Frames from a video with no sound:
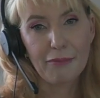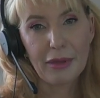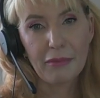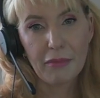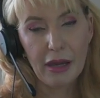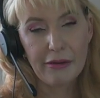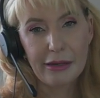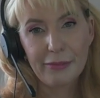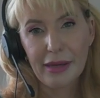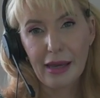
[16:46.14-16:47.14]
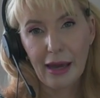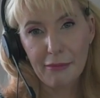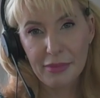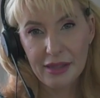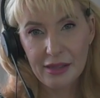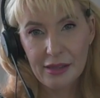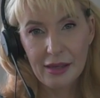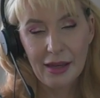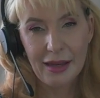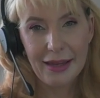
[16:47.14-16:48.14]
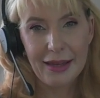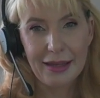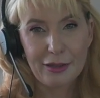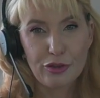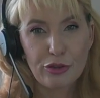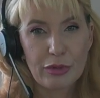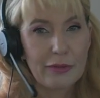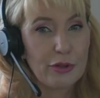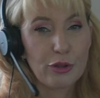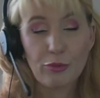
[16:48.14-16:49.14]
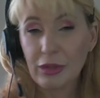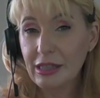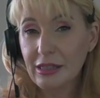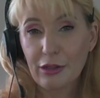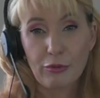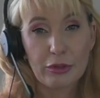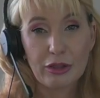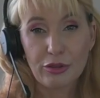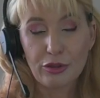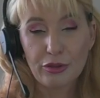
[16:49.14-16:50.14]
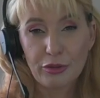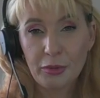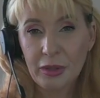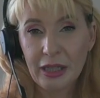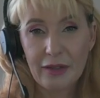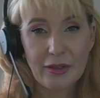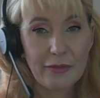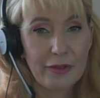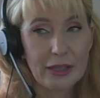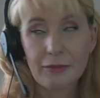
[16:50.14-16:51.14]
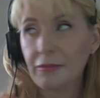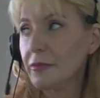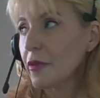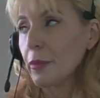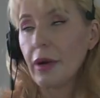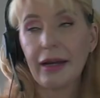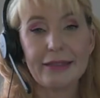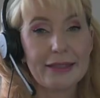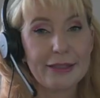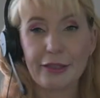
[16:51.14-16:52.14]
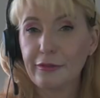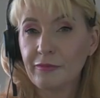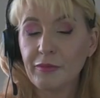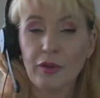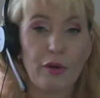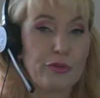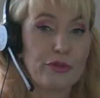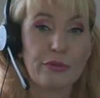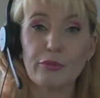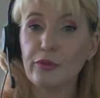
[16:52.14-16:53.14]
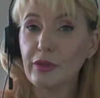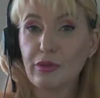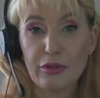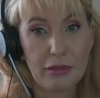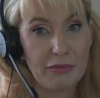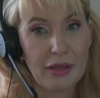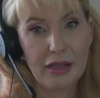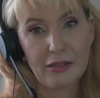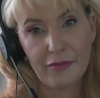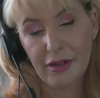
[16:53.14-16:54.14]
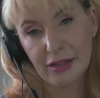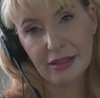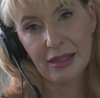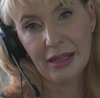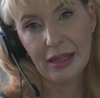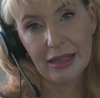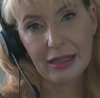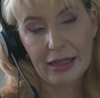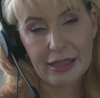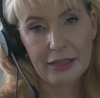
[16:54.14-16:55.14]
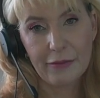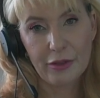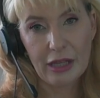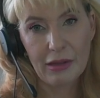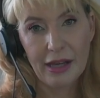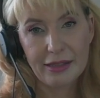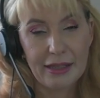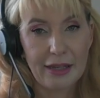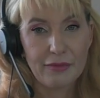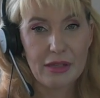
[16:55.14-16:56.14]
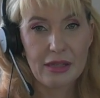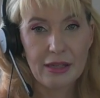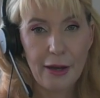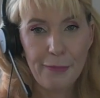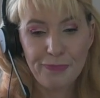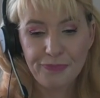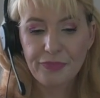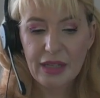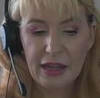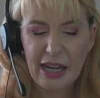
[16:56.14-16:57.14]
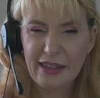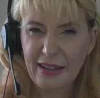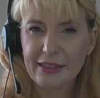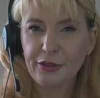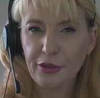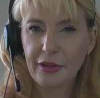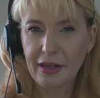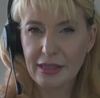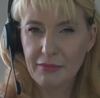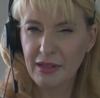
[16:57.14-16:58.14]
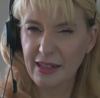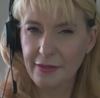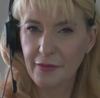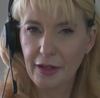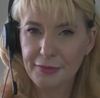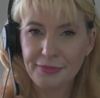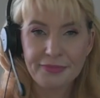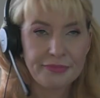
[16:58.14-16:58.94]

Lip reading: be merry, be happy, and do whatever it is that you're wanting to do. Even if it's if you're by yourself, go to the movies, do something that's fun, at least for the last day of the year. I like to do that, something that's fun,